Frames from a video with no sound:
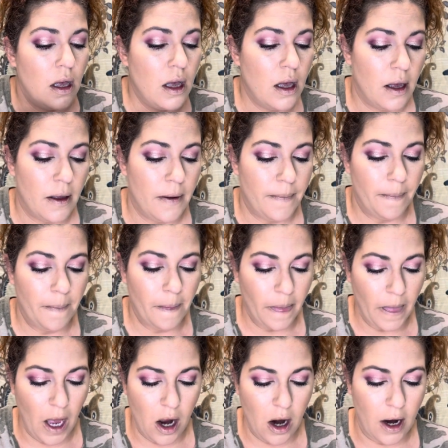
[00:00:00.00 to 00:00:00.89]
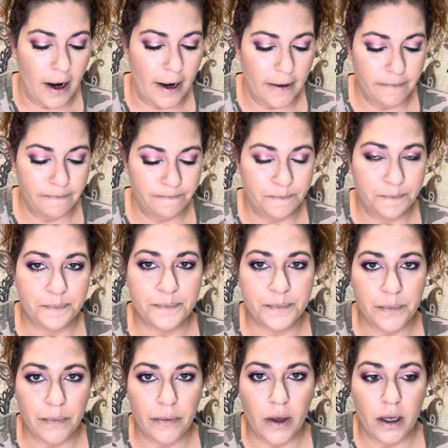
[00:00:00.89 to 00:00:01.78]
all right.
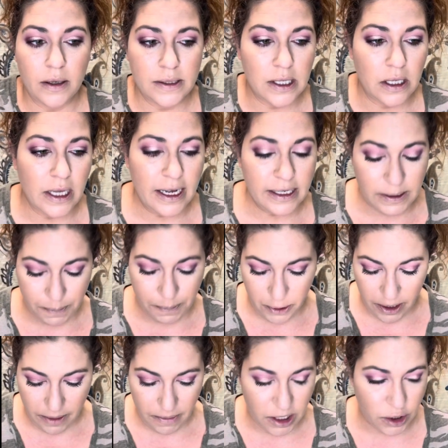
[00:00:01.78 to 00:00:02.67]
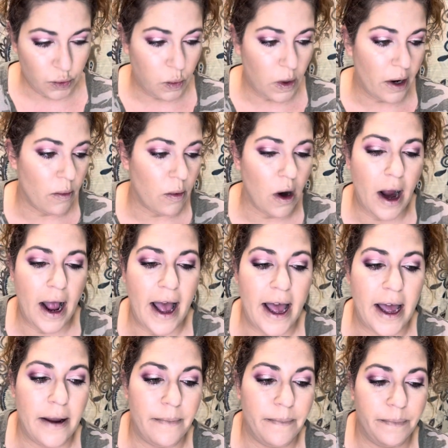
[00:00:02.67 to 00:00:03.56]
So that's pretty much where we're
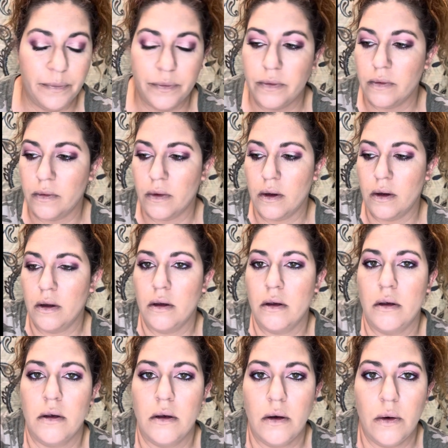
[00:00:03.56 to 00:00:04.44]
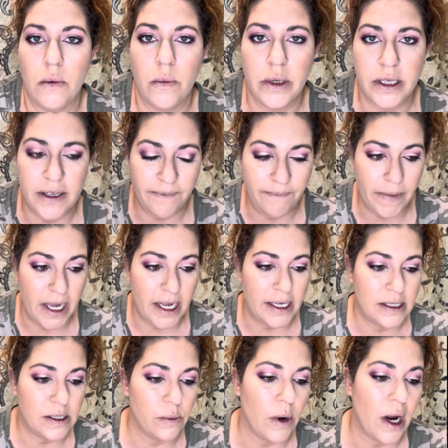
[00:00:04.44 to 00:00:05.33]
at with the
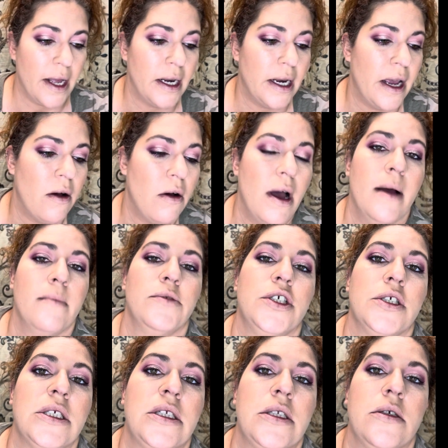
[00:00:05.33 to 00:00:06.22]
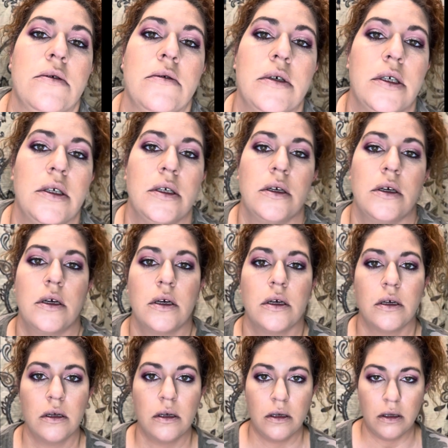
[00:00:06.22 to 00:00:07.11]
face right now. I'm just doing,
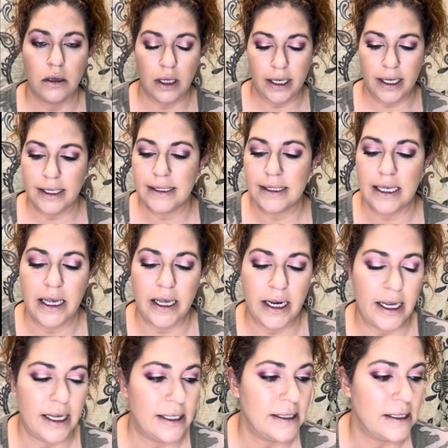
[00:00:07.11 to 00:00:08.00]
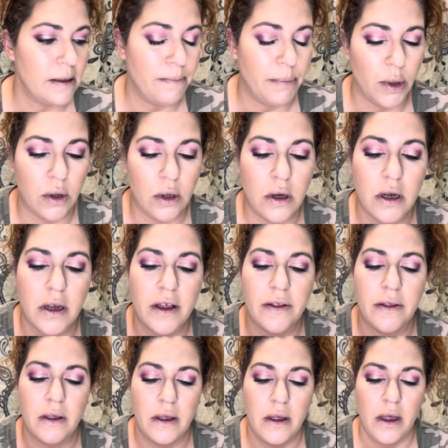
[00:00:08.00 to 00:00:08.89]
like I said, a simple look.
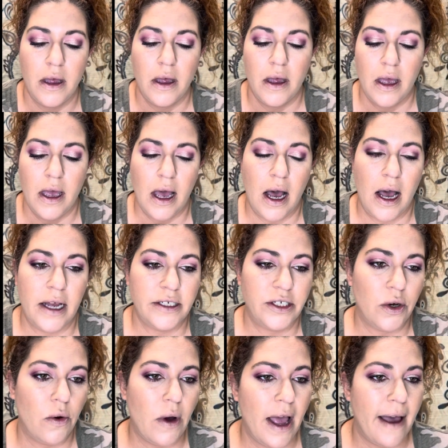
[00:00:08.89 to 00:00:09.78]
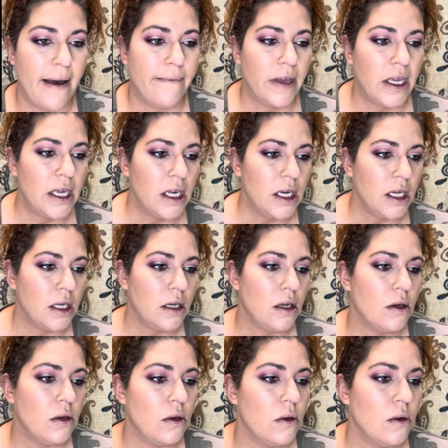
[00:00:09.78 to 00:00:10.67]
I don't have any
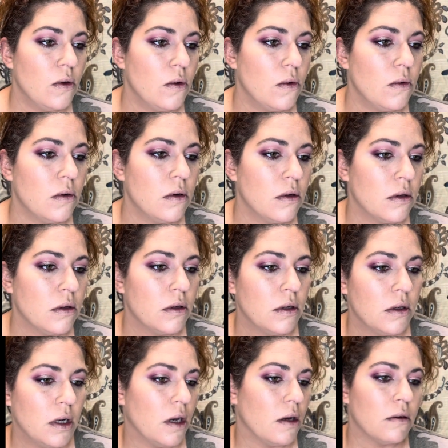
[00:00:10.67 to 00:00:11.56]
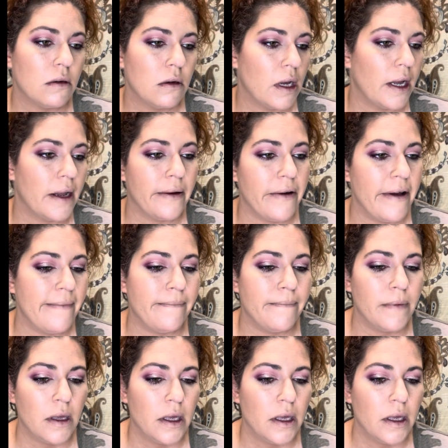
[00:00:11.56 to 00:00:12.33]
new, no, I don't have